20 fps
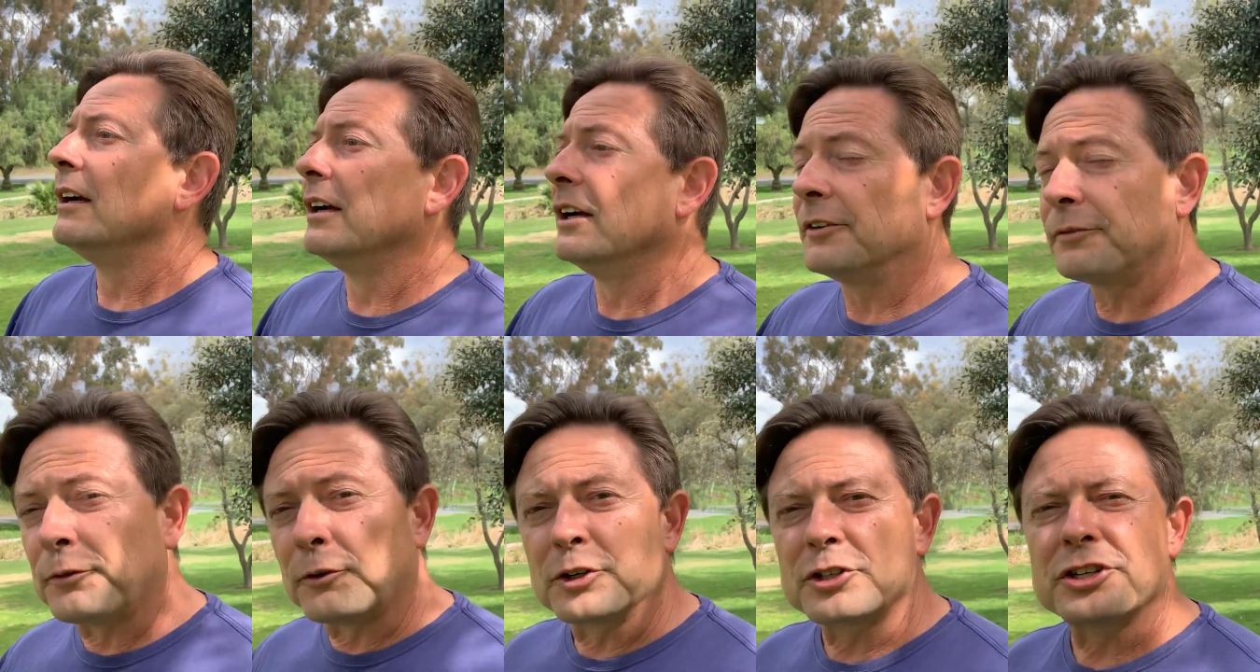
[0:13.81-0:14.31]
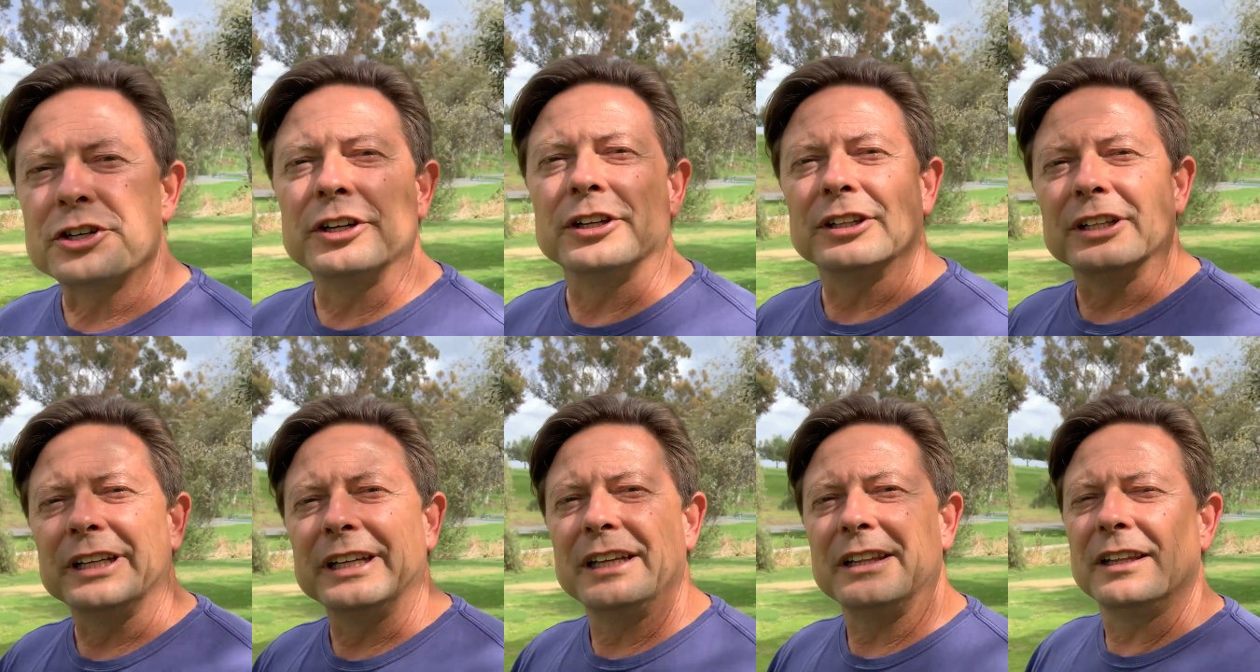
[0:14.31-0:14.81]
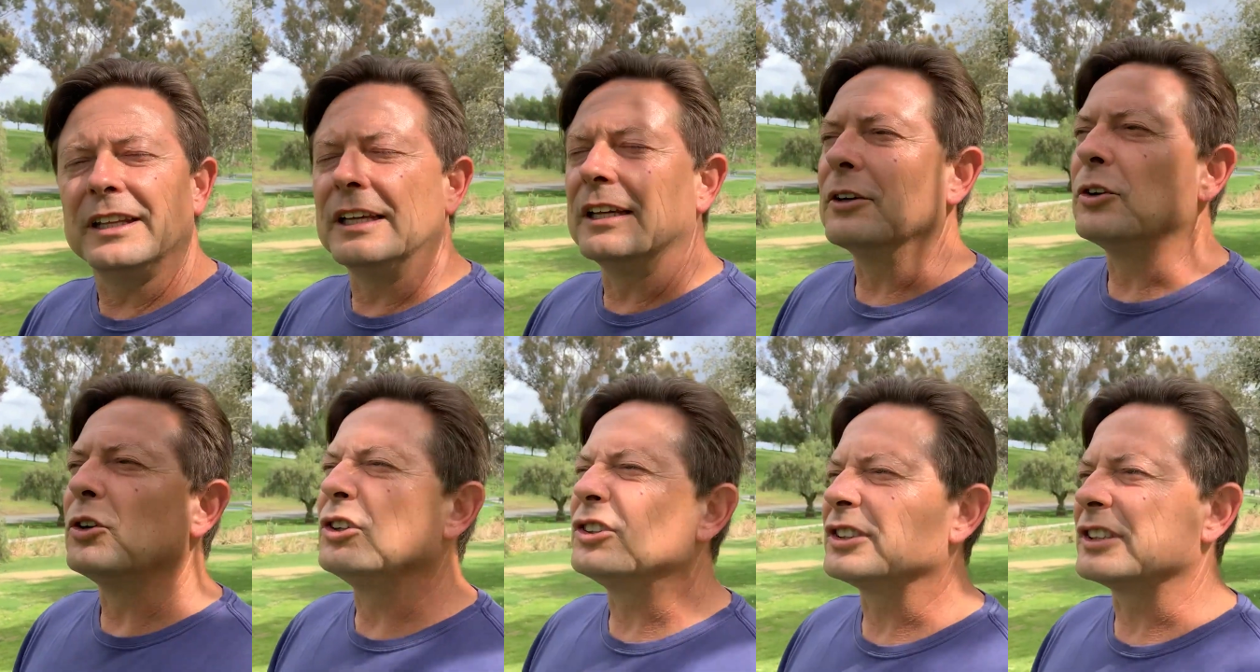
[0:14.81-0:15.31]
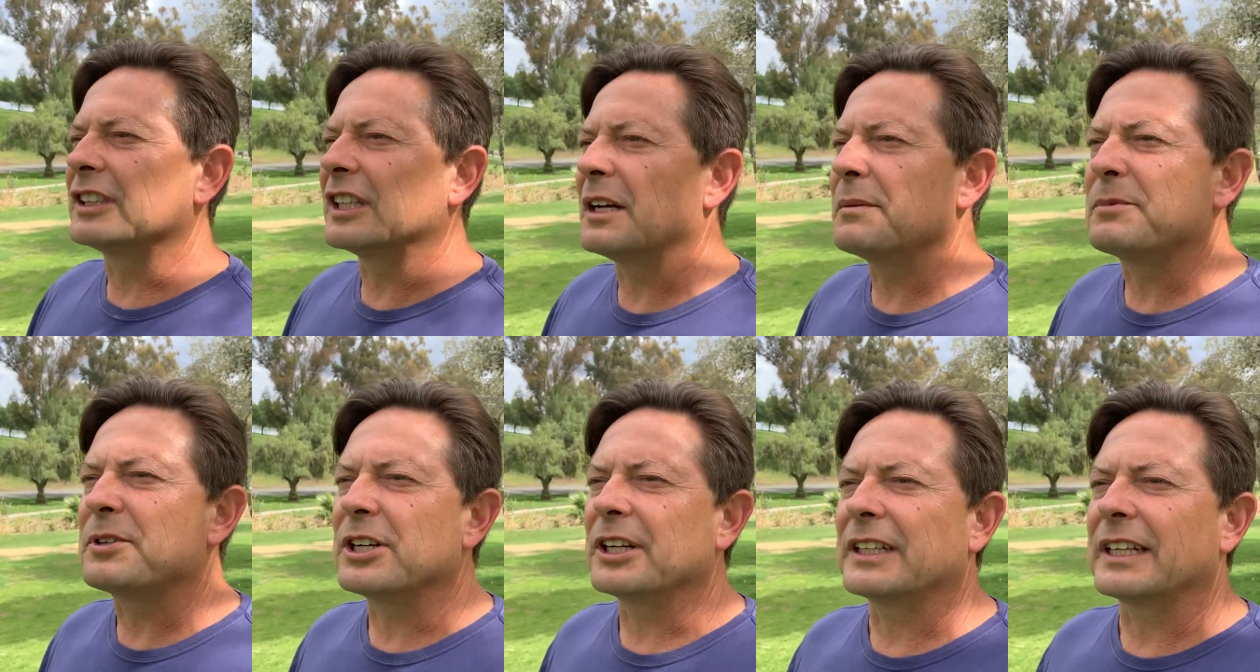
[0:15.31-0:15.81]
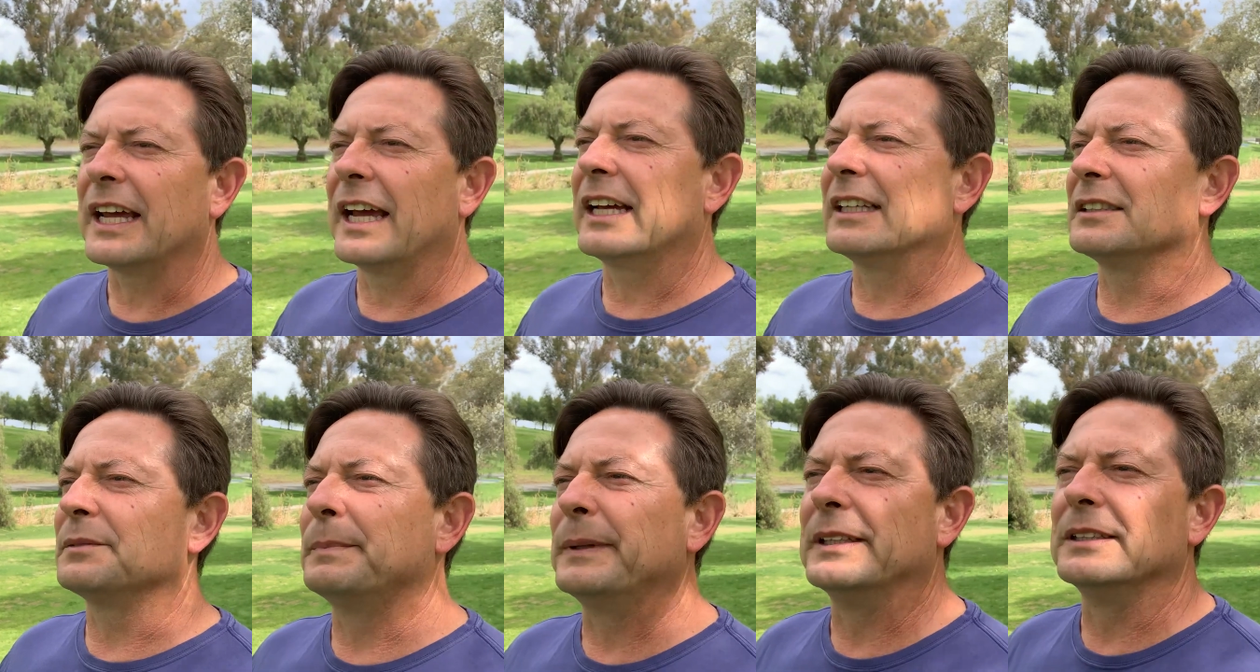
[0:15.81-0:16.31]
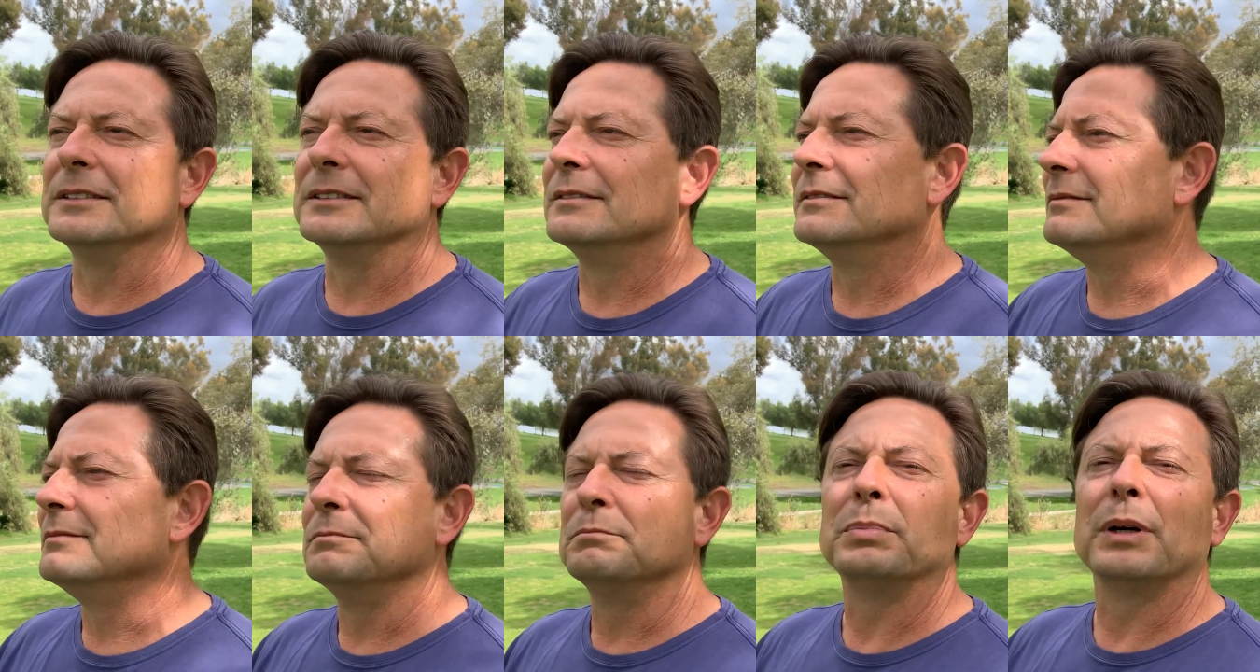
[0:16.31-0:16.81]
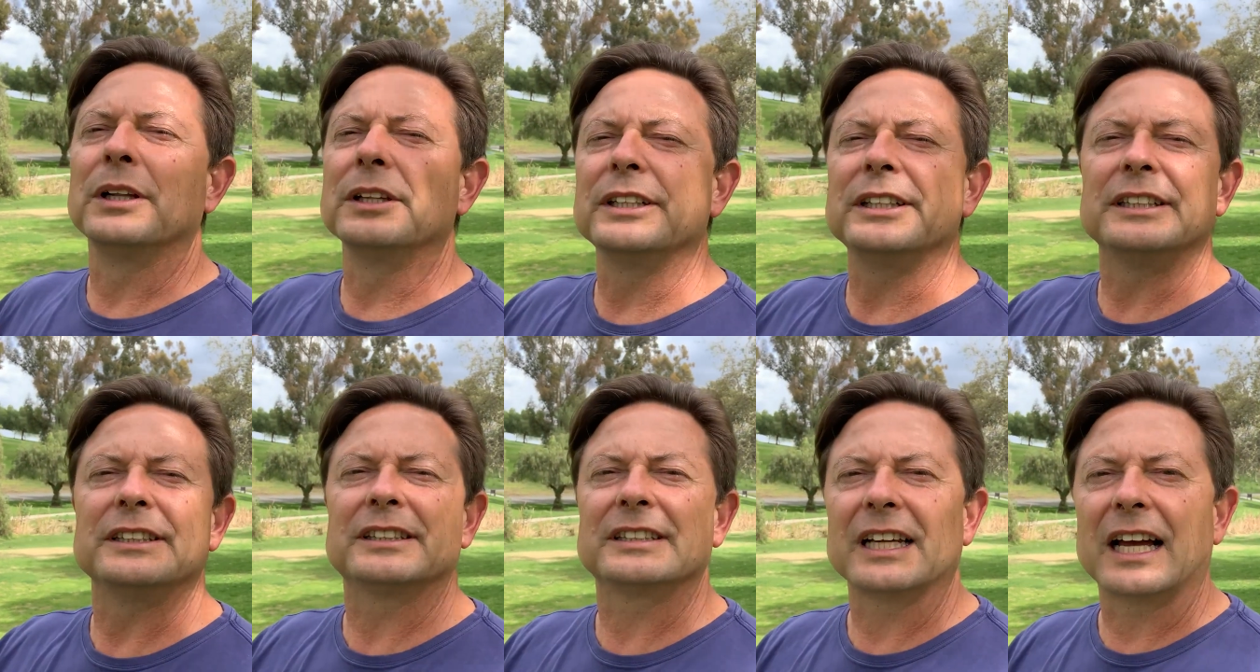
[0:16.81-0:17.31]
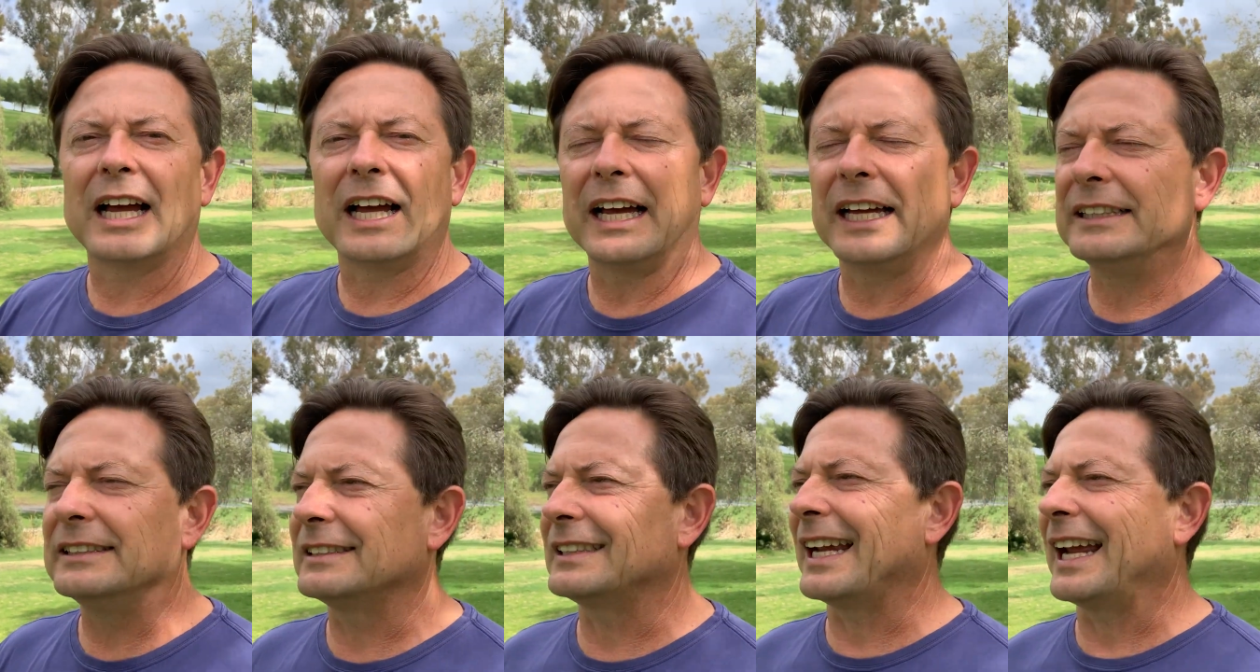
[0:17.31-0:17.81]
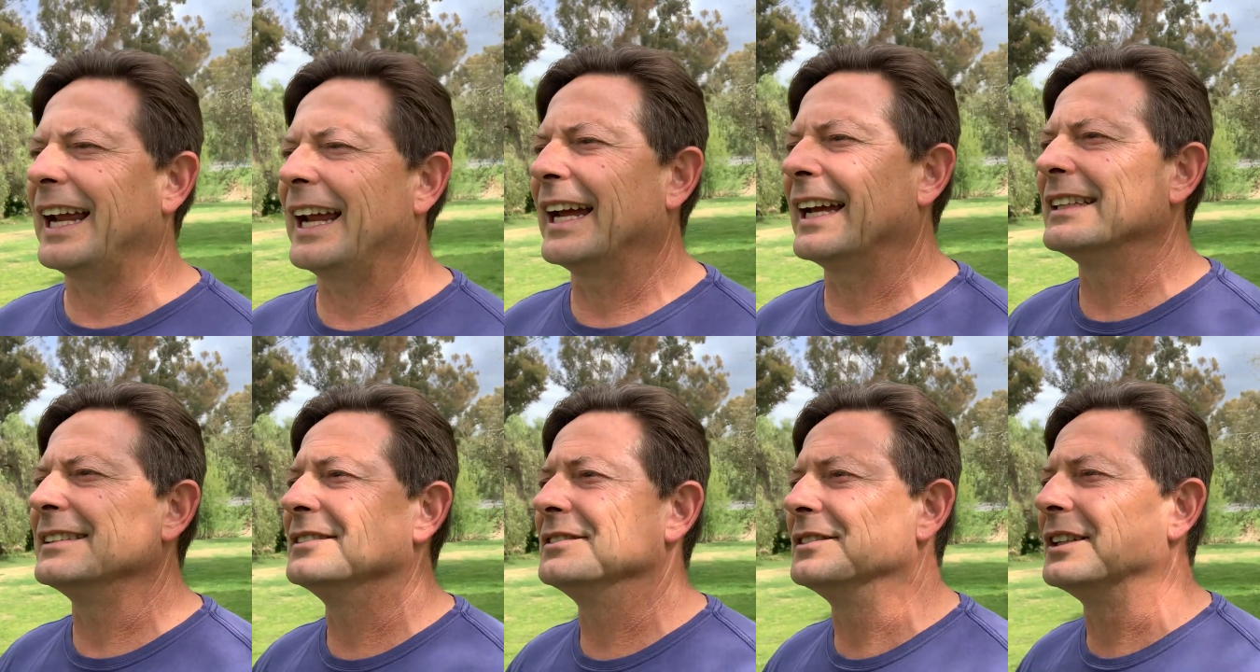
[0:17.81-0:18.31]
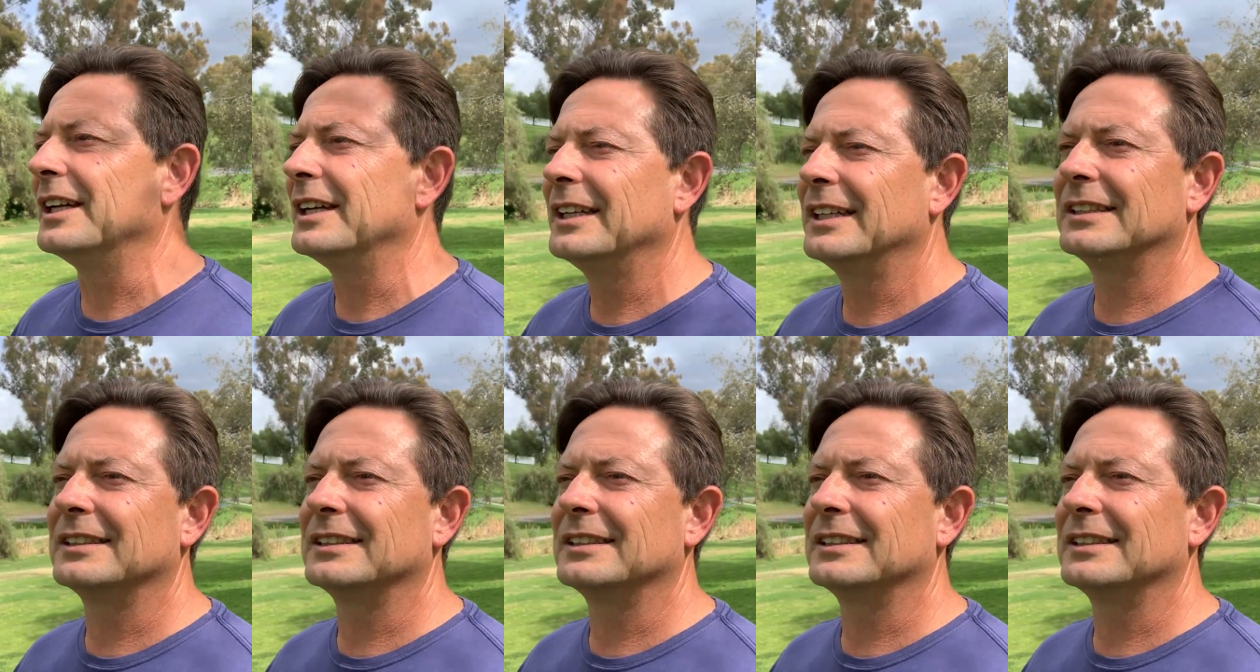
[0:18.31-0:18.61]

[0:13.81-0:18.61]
Unfortunately, the whole subject has been politicized and